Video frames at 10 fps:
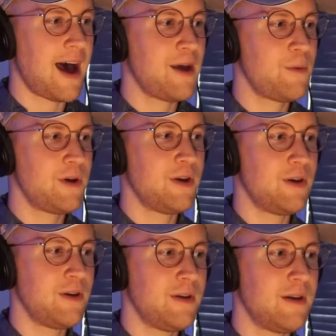I
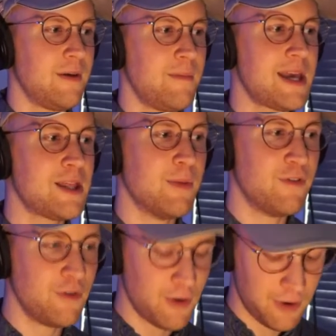will make the
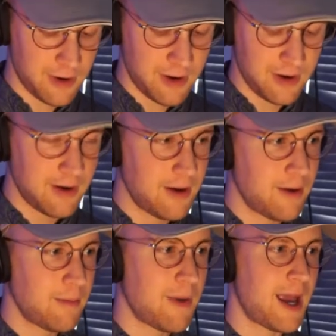before
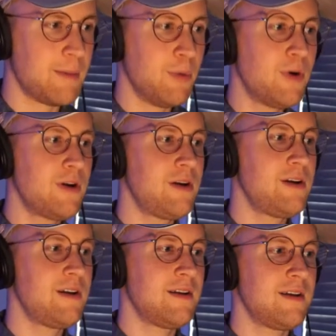my bordered